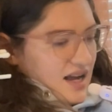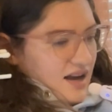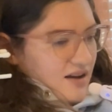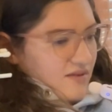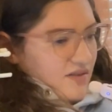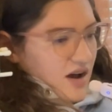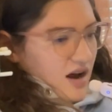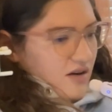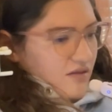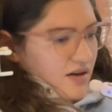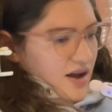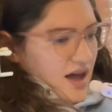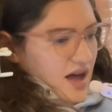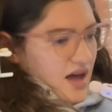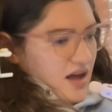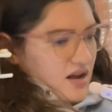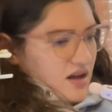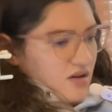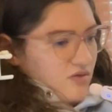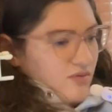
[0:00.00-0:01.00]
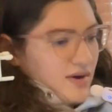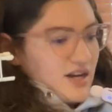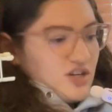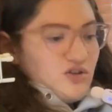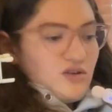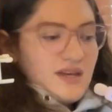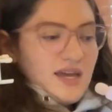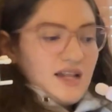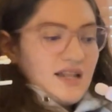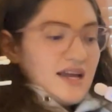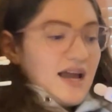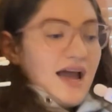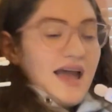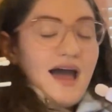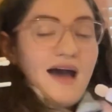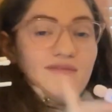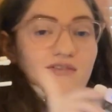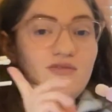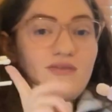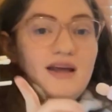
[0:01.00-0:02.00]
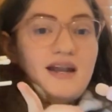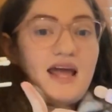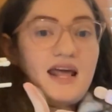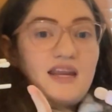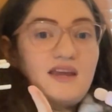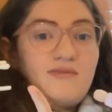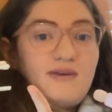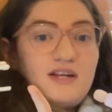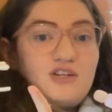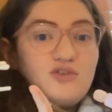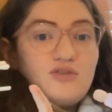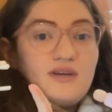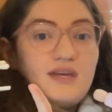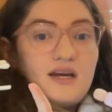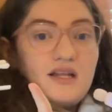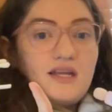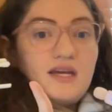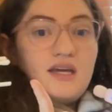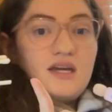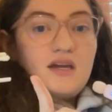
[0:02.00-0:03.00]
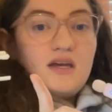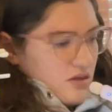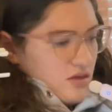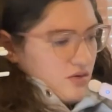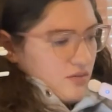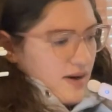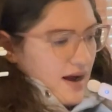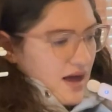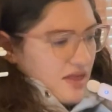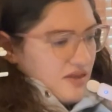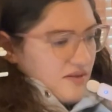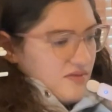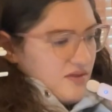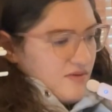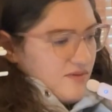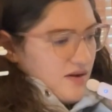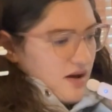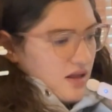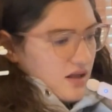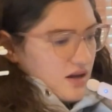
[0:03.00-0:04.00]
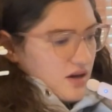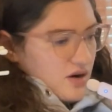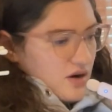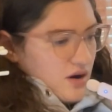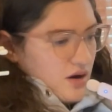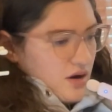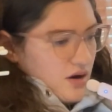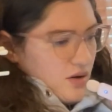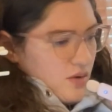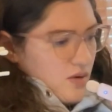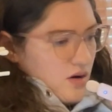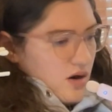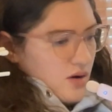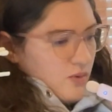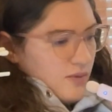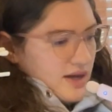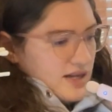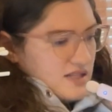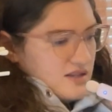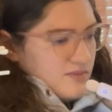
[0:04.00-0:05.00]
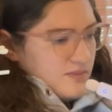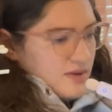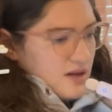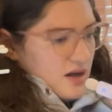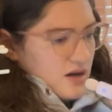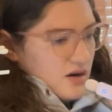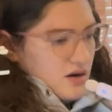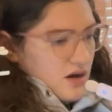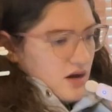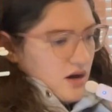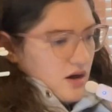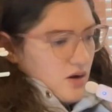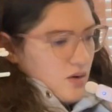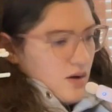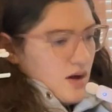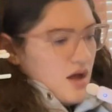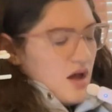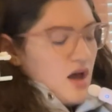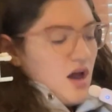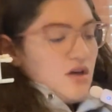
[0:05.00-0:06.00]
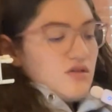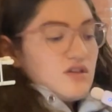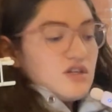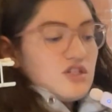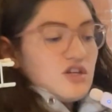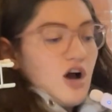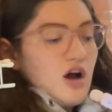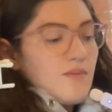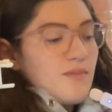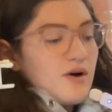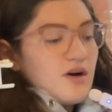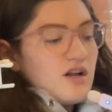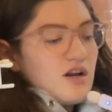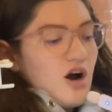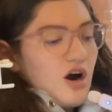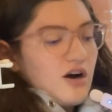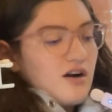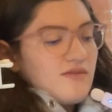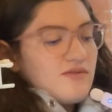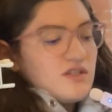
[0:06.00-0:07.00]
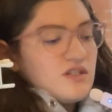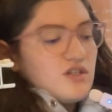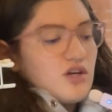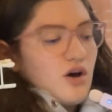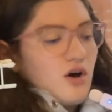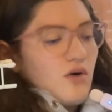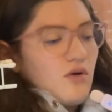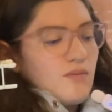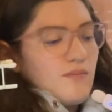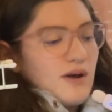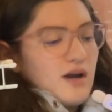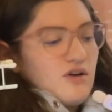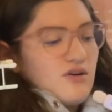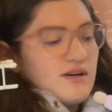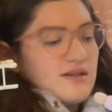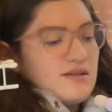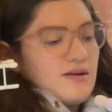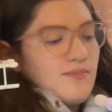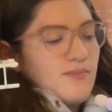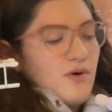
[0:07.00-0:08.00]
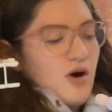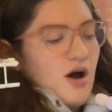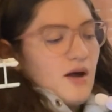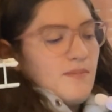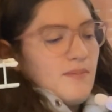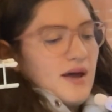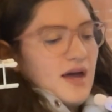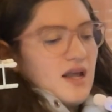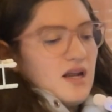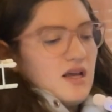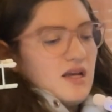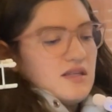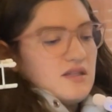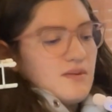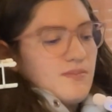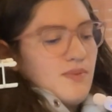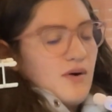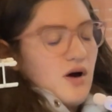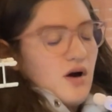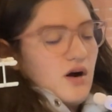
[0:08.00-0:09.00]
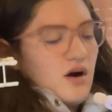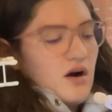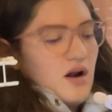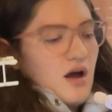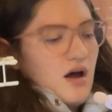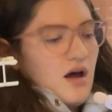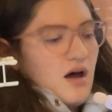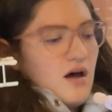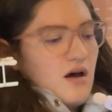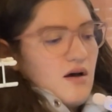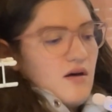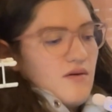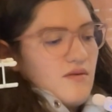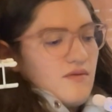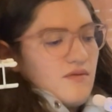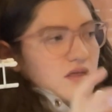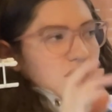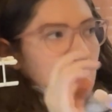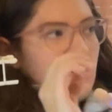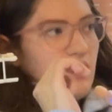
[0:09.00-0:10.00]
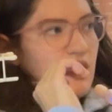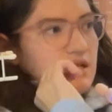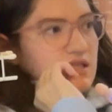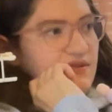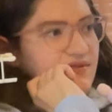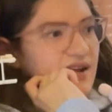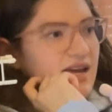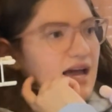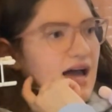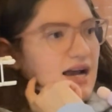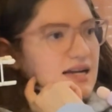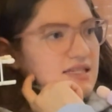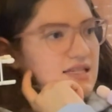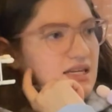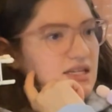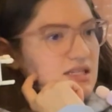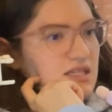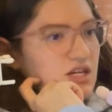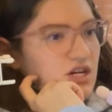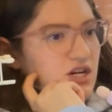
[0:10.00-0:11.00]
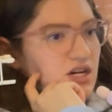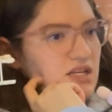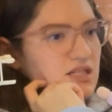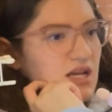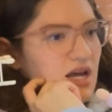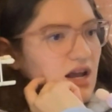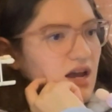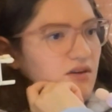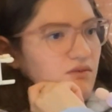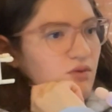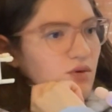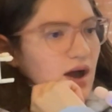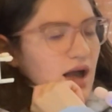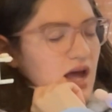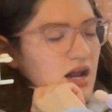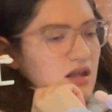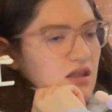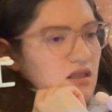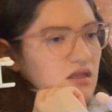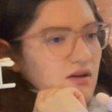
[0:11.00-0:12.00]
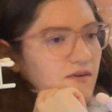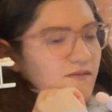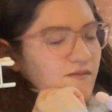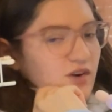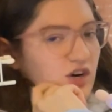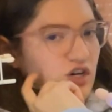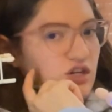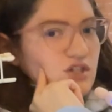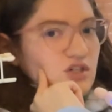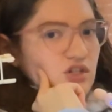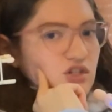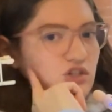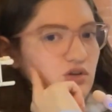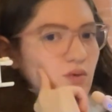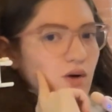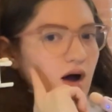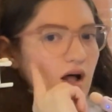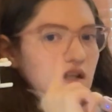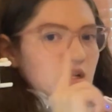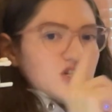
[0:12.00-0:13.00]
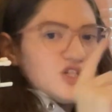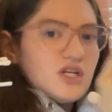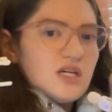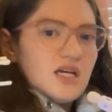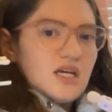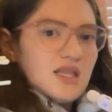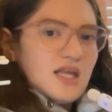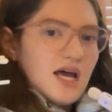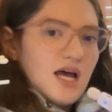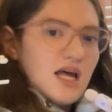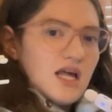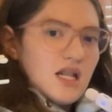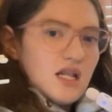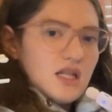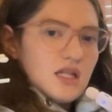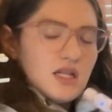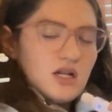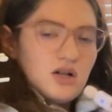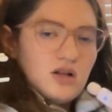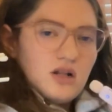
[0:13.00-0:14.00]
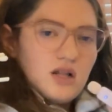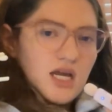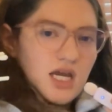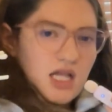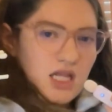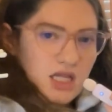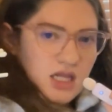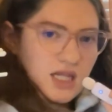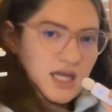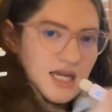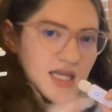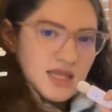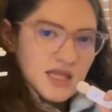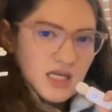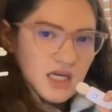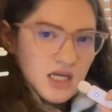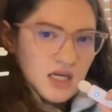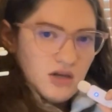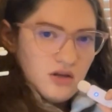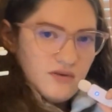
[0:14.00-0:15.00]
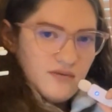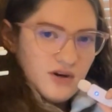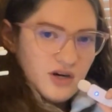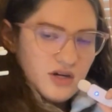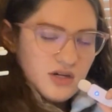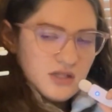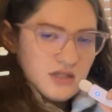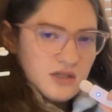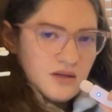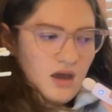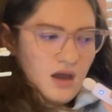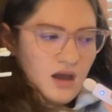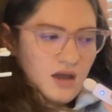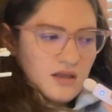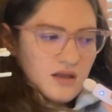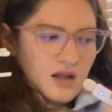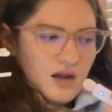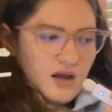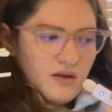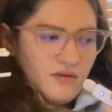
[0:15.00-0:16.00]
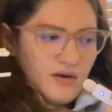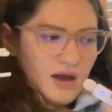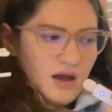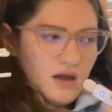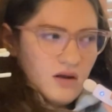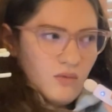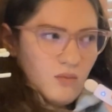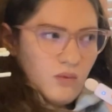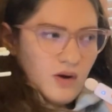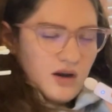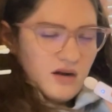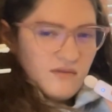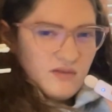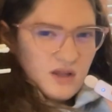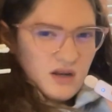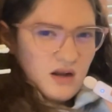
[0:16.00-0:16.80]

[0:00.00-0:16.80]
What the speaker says: have not read. Rachel Gillig. I haven't read any Rachel Gillig. The Wrath of the Fallen, no. On Wings of Blood, no. The Songbird and Heart of Stone by Carissa Broadbent is a part of the Crowns of Nyaxia series, and I've read the first duology in that little lengthy universe. And then I read one of the